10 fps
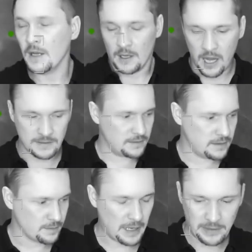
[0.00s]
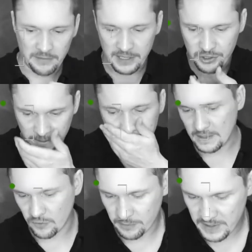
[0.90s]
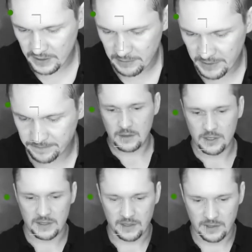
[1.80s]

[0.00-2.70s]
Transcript: of some water. Gain strength, concentrate, and go.